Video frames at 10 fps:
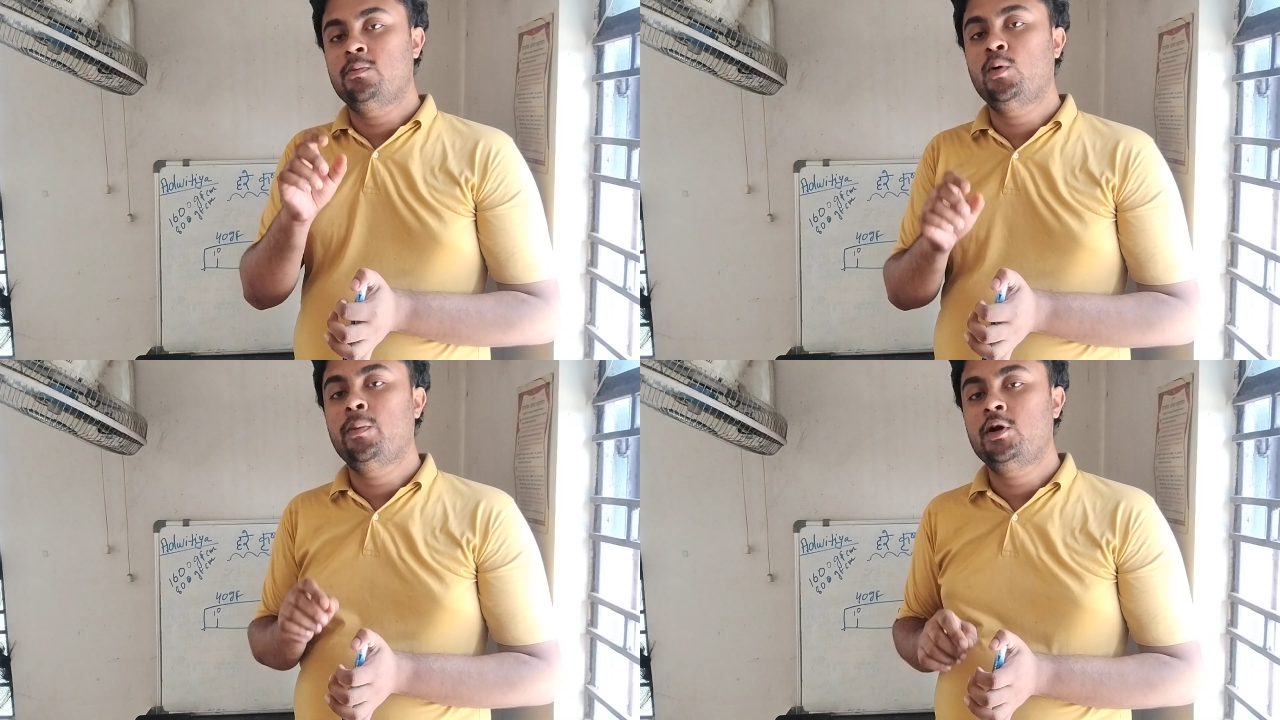
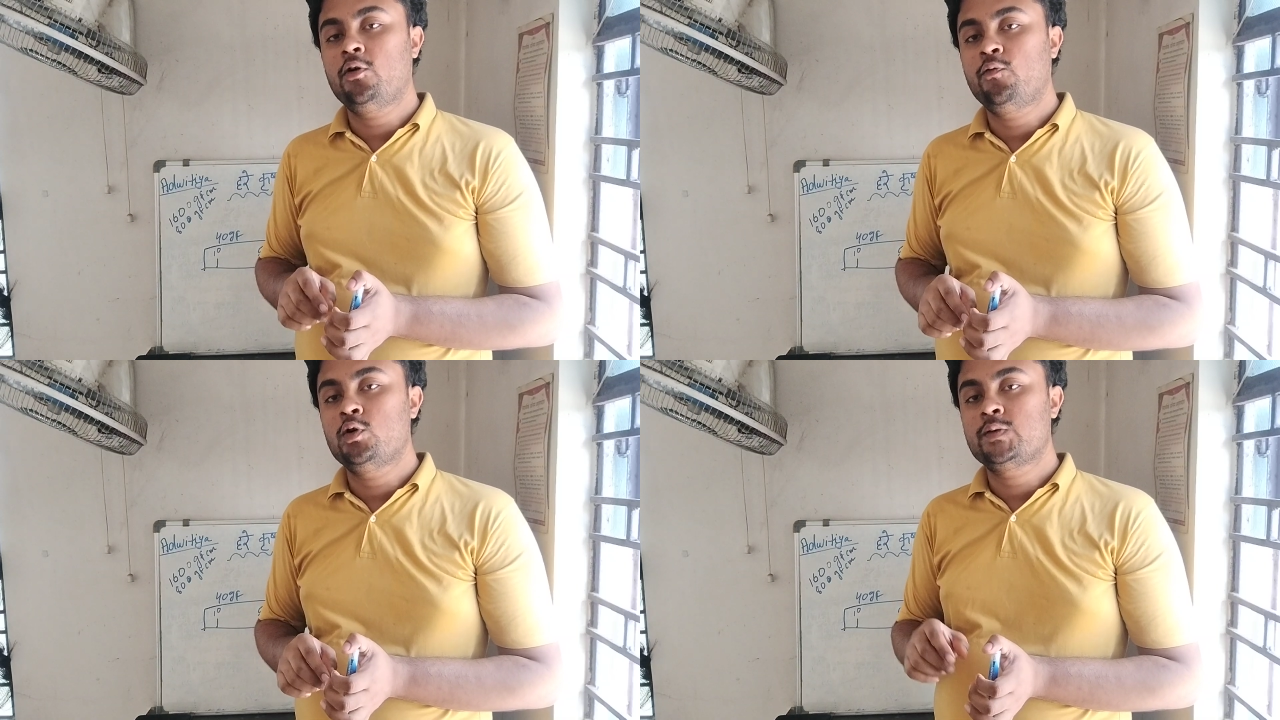moment
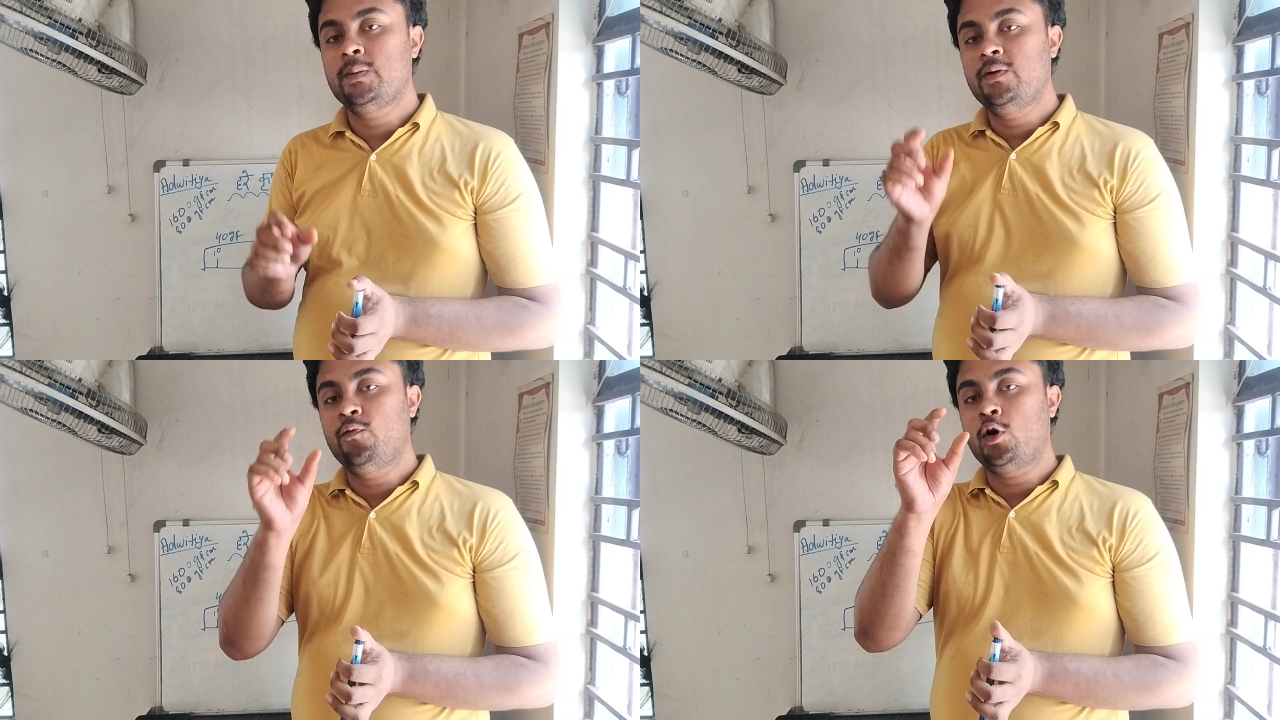of force
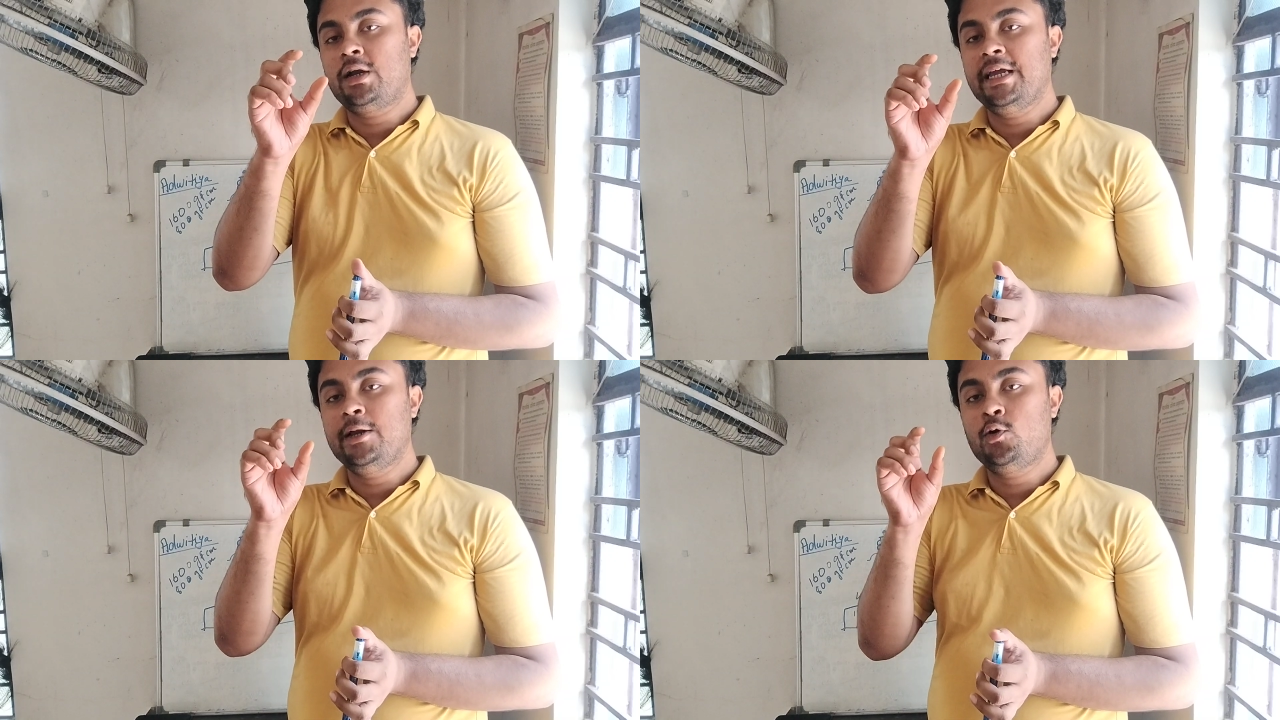will be
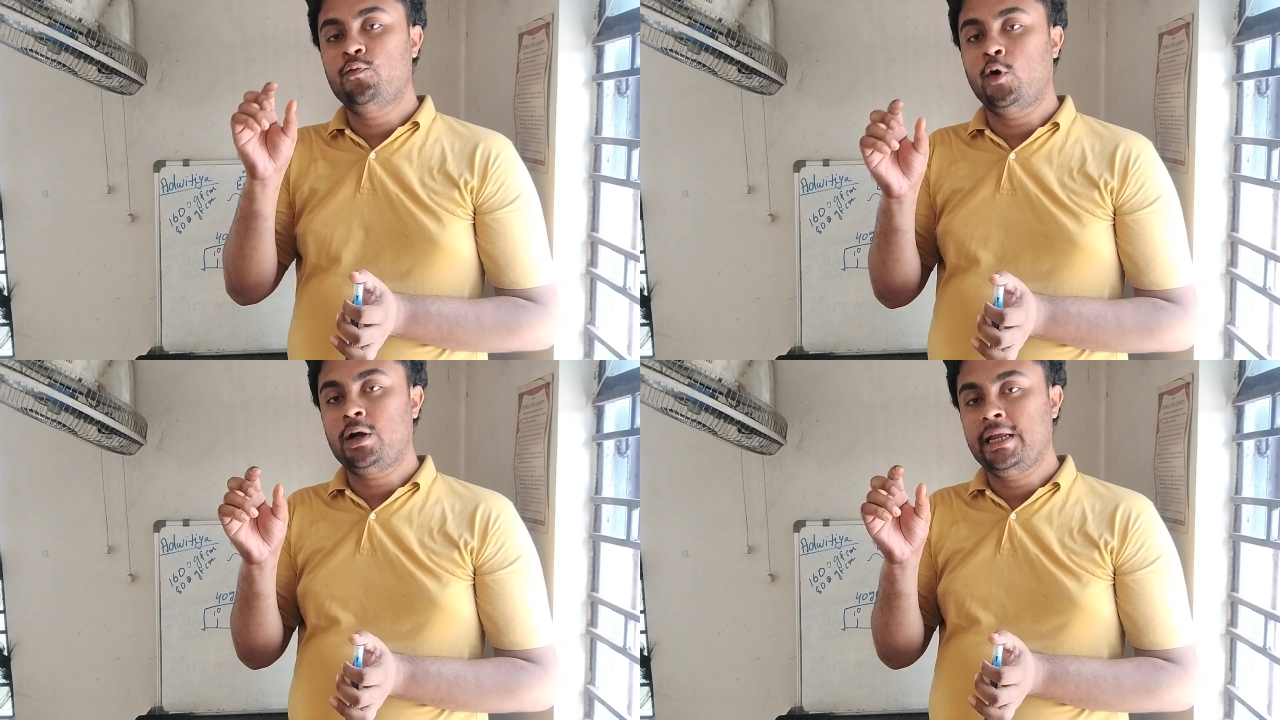40 into
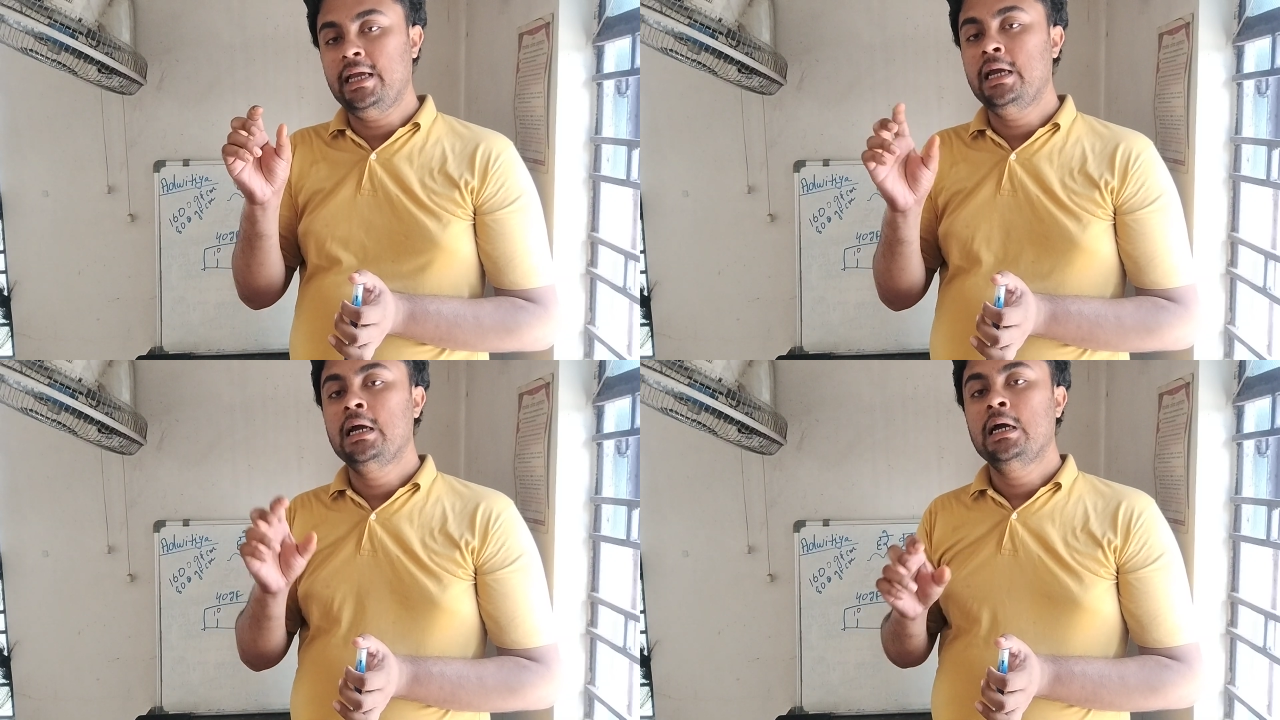
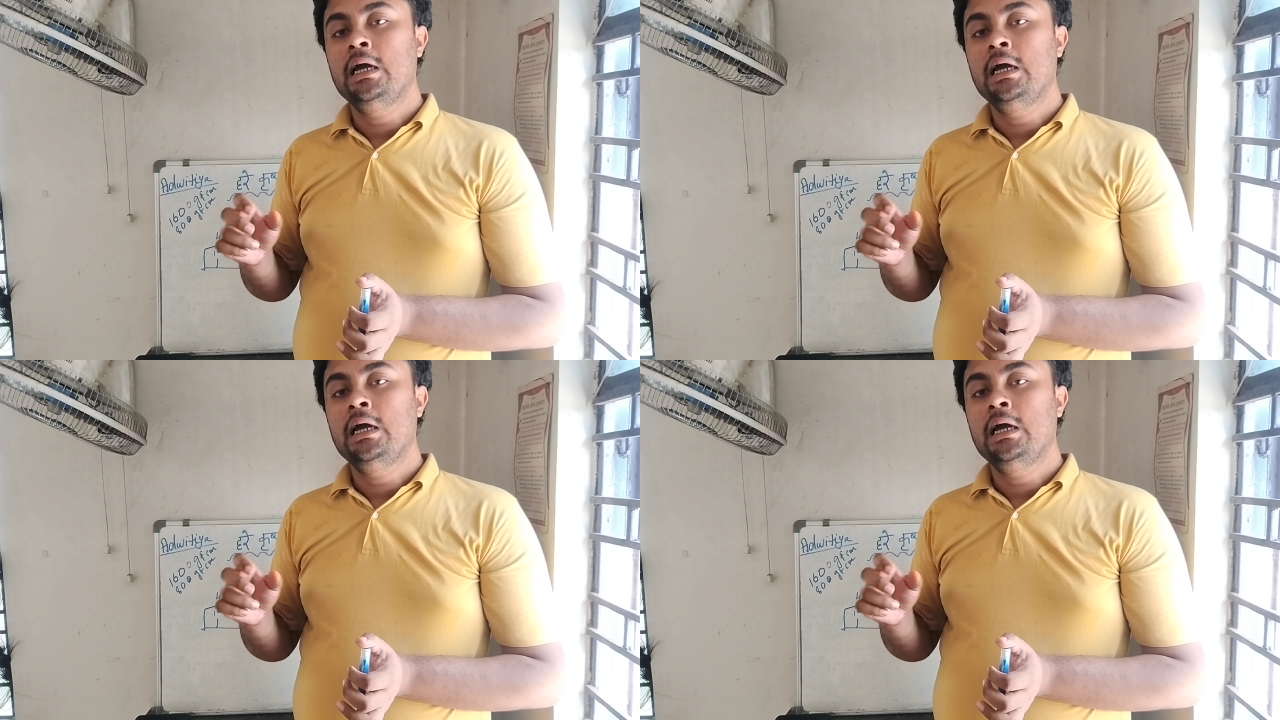40,